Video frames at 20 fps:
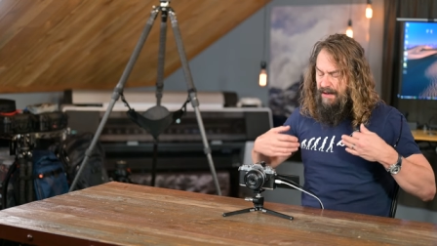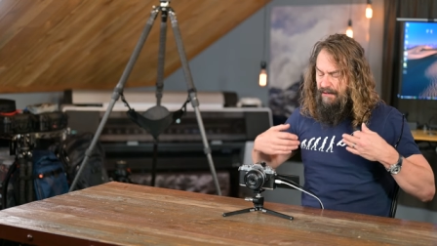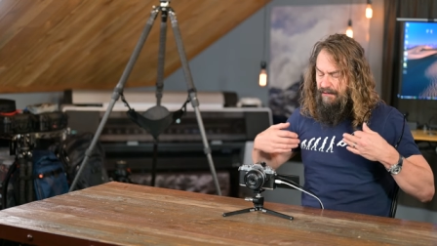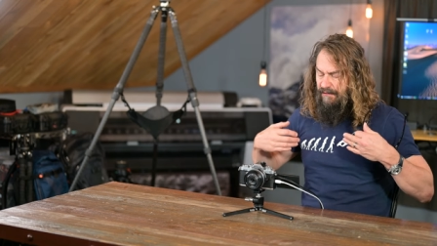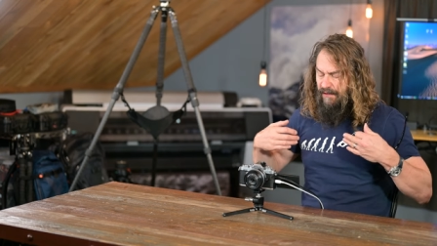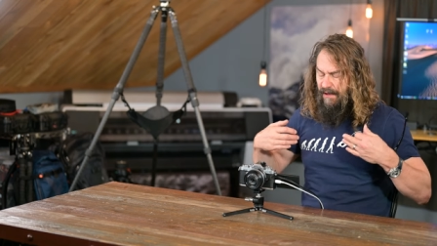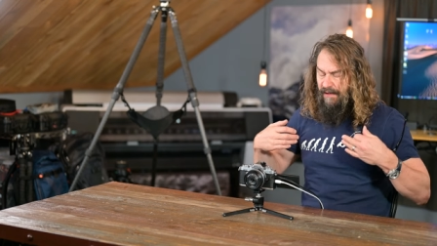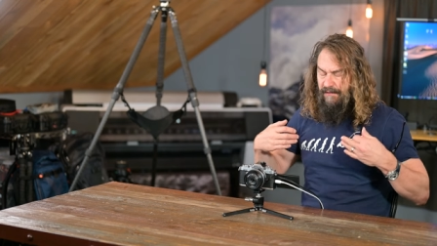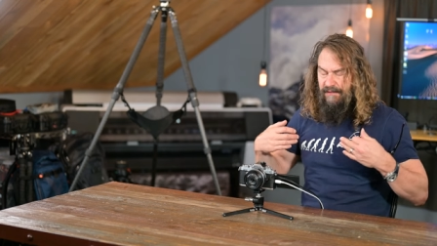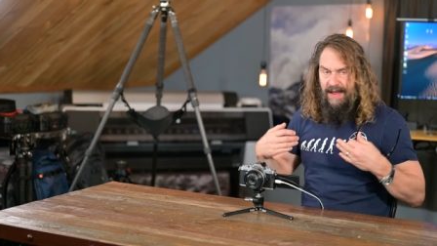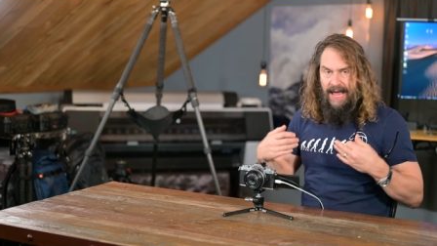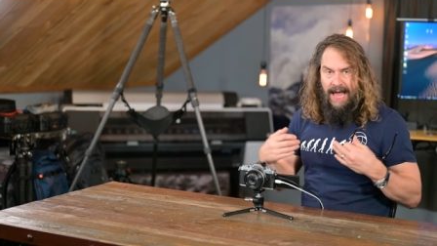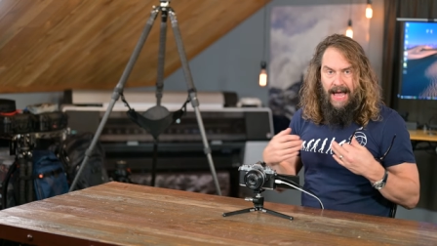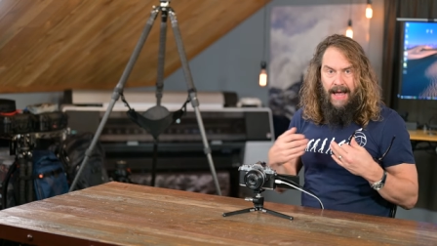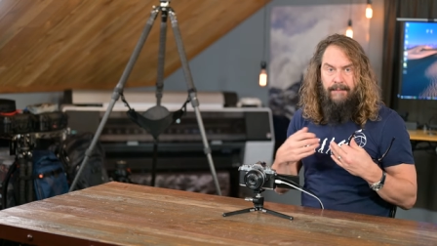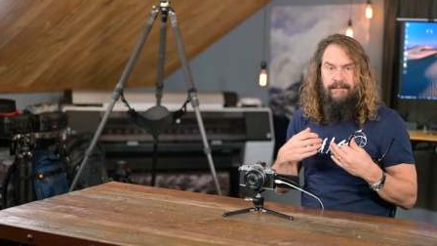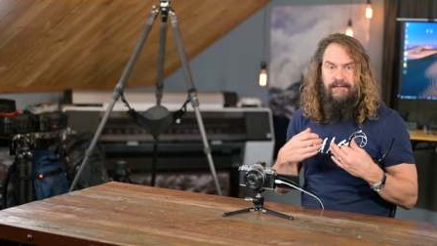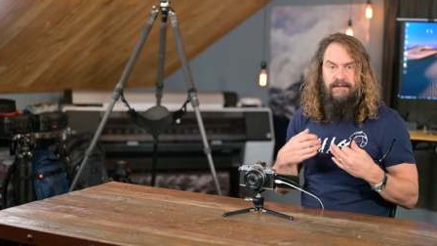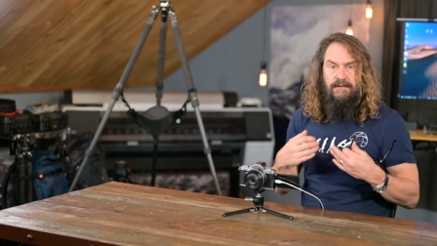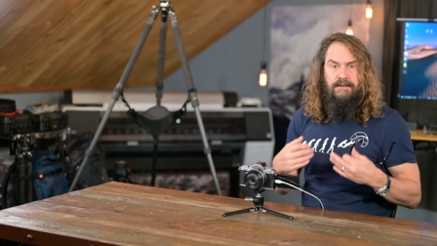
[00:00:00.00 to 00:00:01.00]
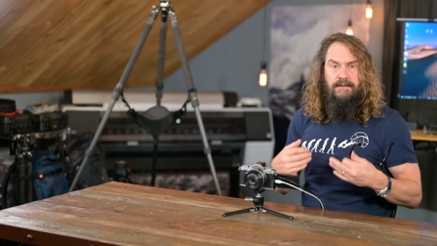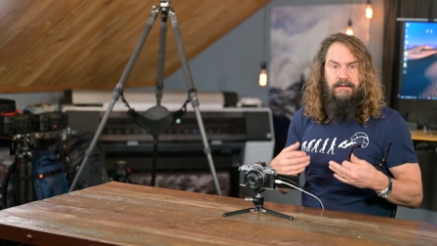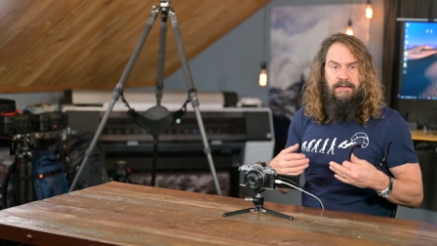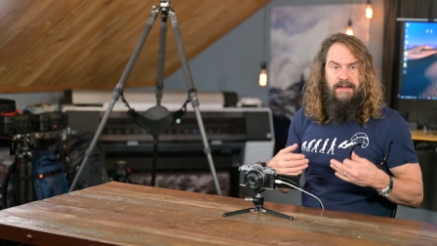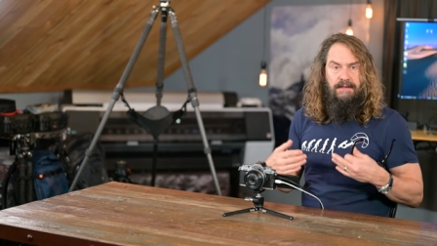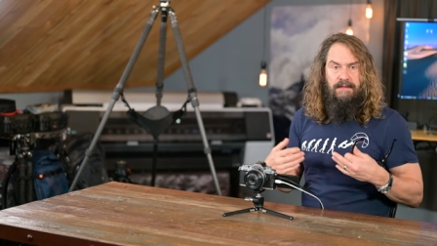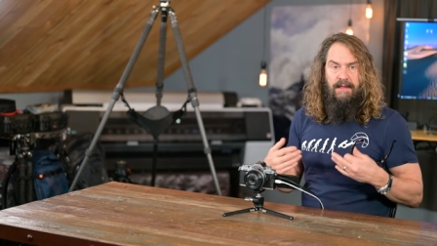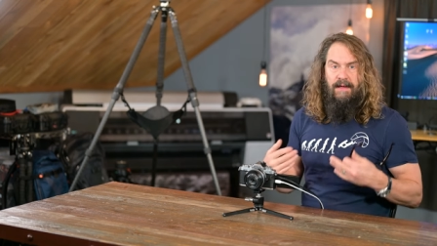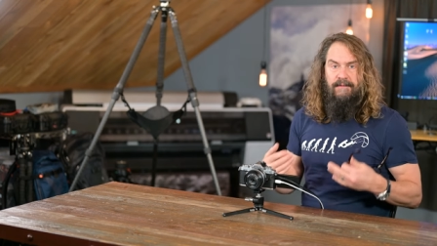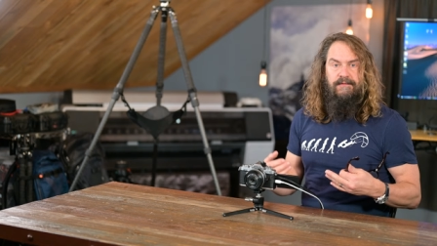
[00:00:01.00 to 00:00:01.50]
just
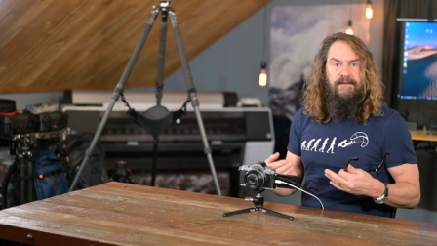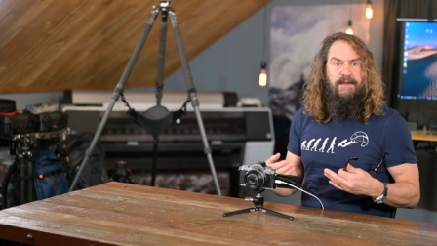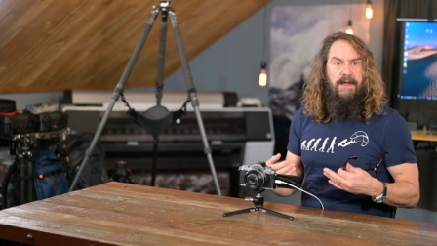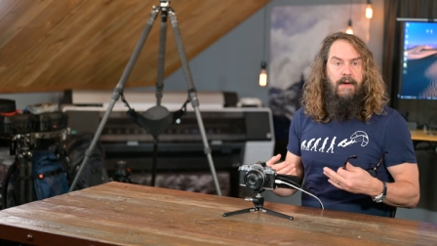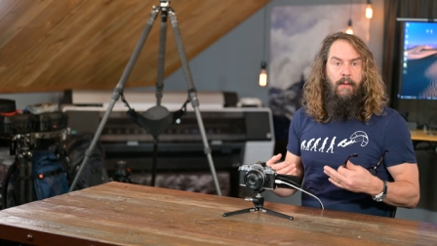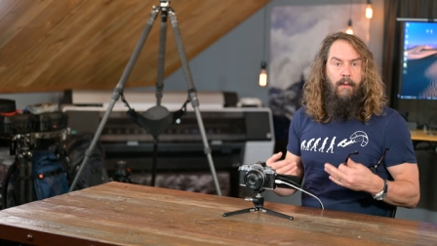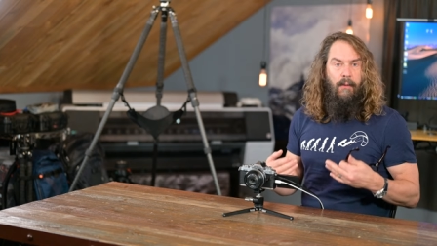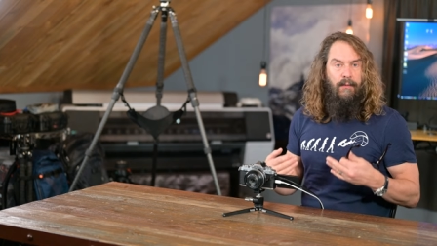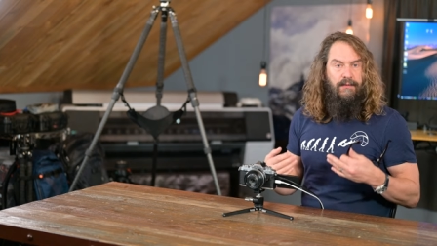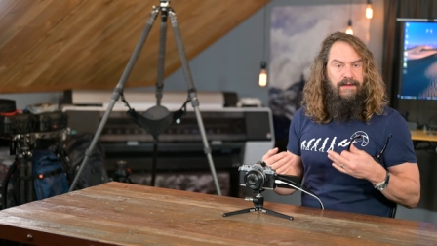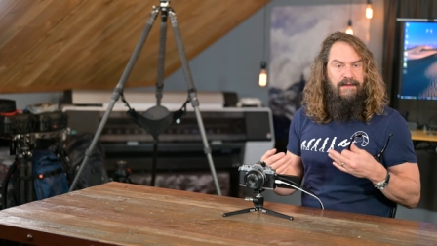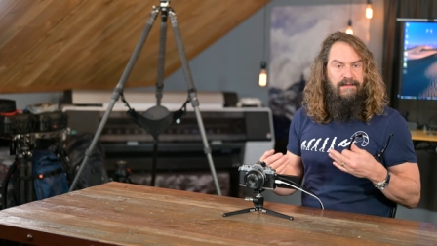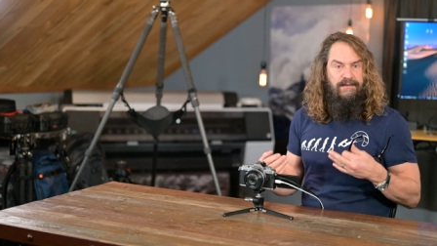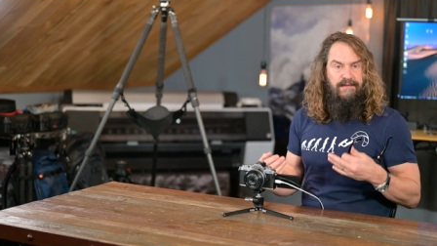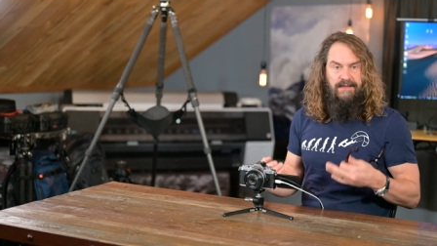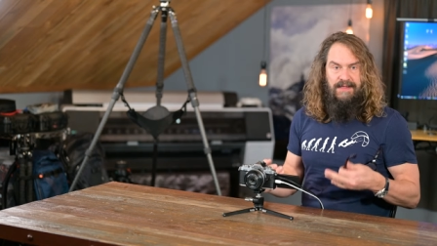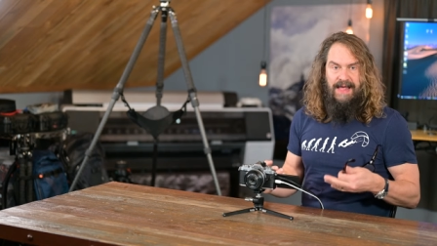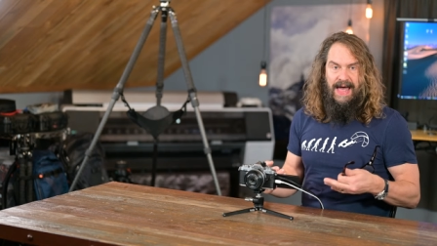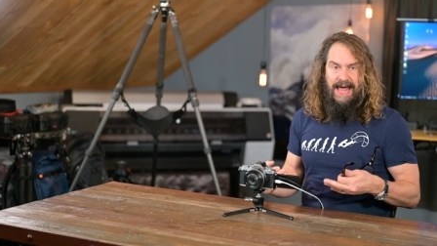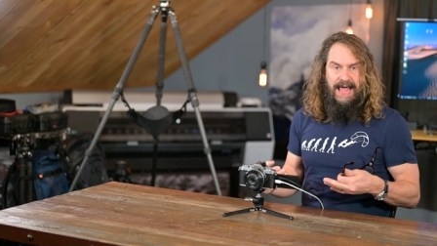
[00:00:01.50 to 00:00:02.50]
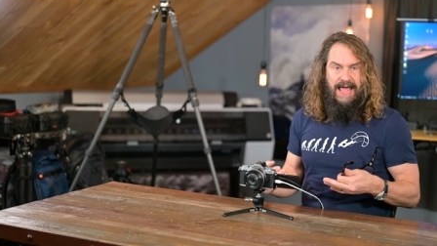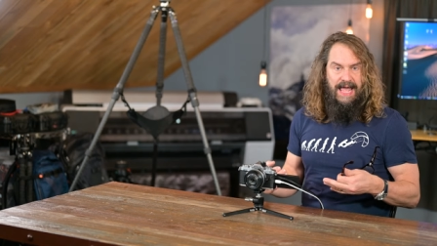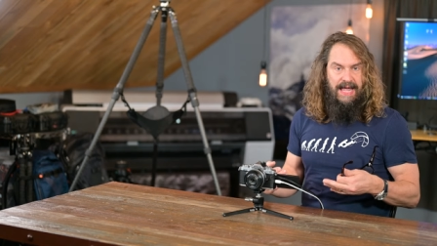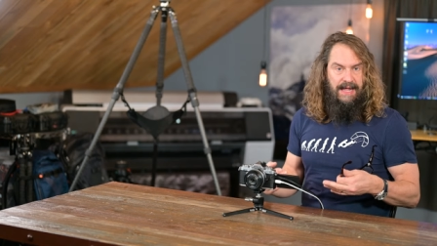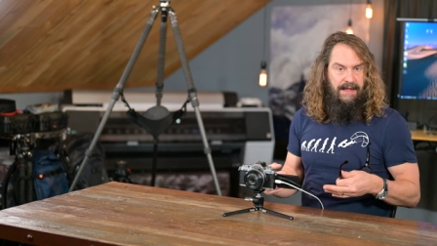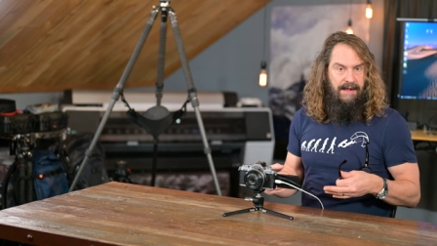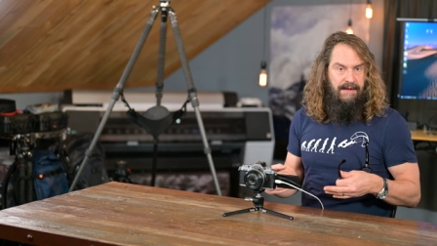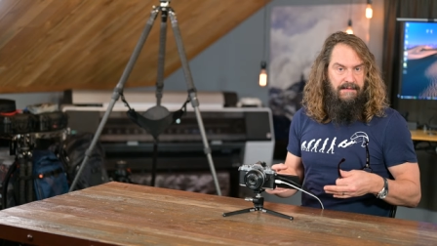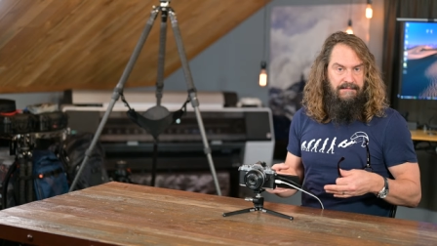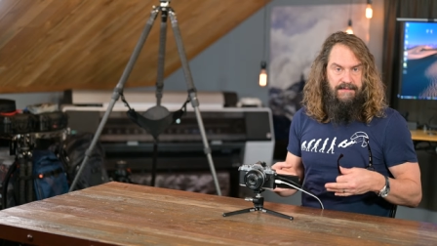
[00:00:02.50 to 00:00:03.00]
absolutely loves the old
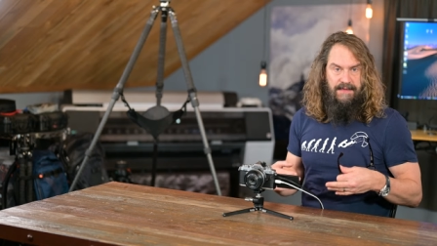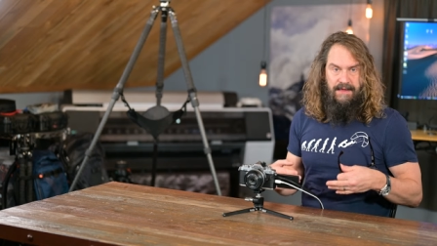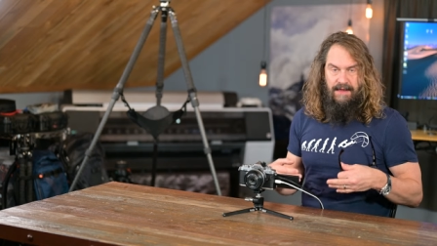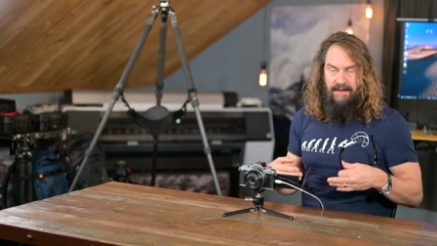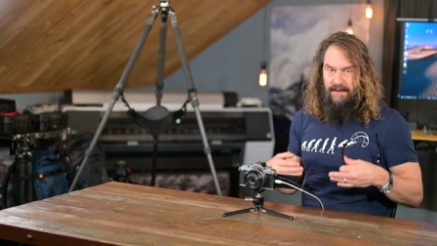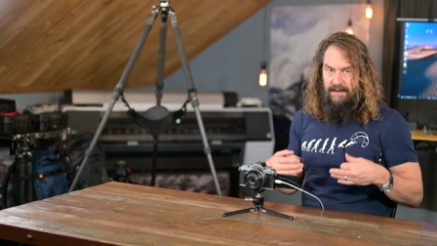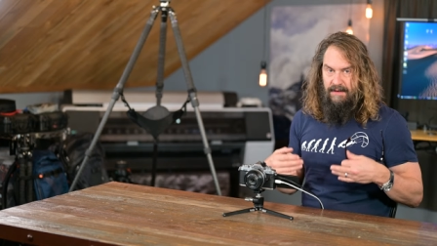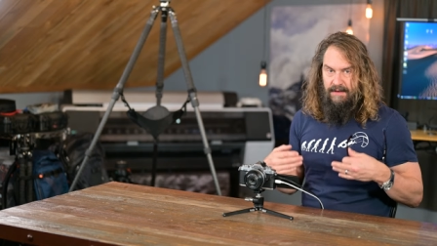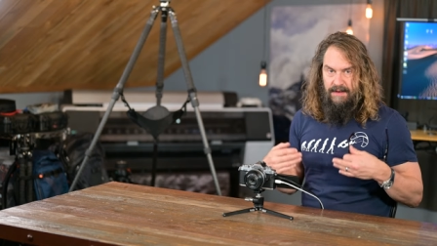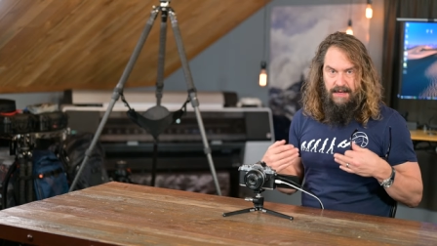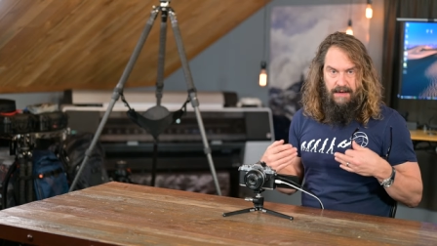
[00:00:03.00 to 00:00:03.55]
aesthetic of the,